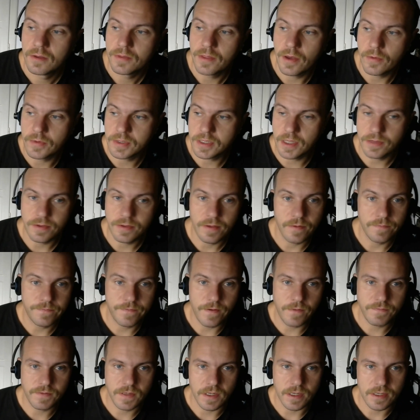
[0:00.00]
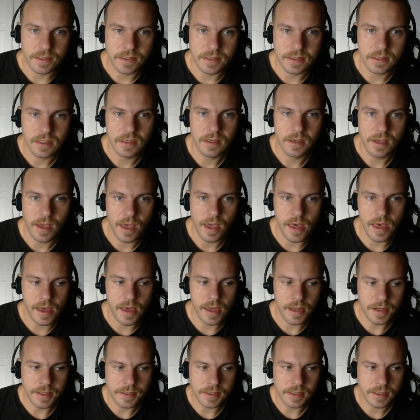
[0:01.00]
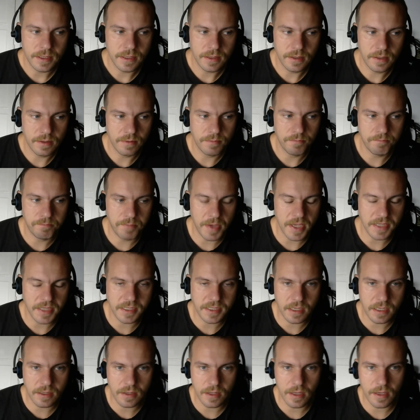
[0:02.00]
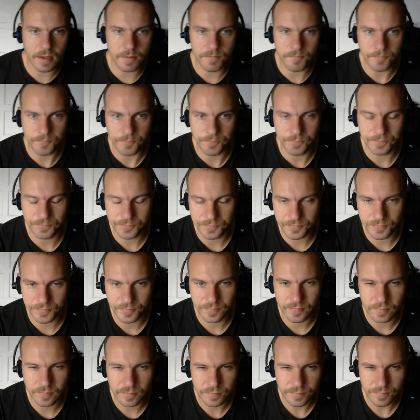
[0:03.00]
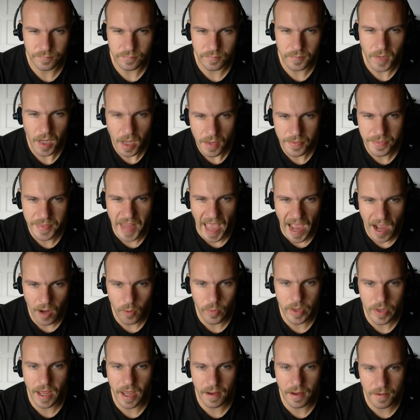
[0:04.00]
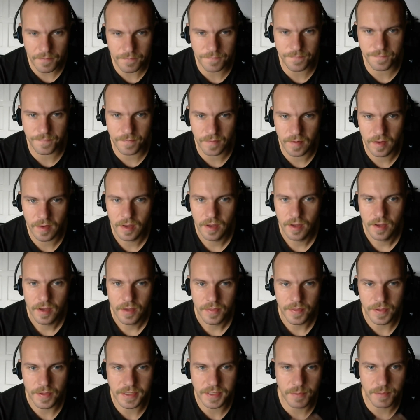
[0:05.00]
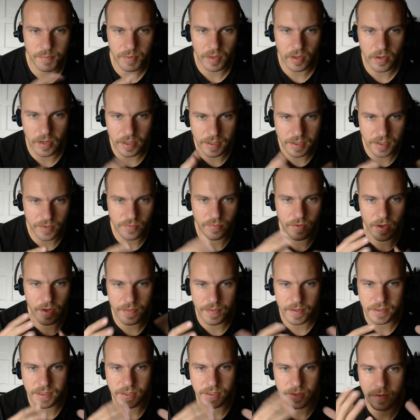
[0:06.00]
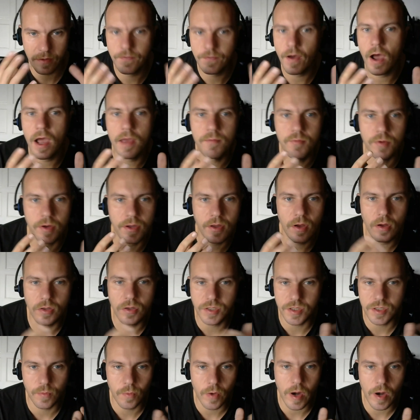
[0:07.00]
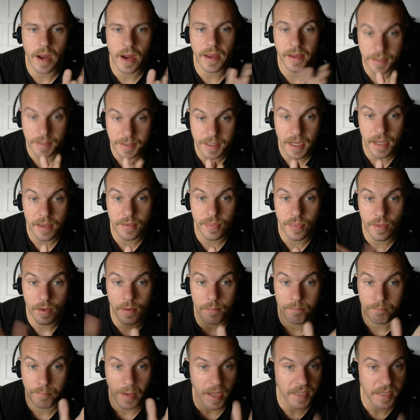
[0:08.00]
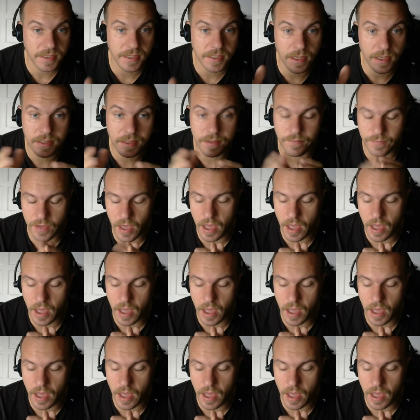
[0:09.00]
That was in the 50s. And basically, now we have this ability to create this sort of hybrid culture where I can take the best things of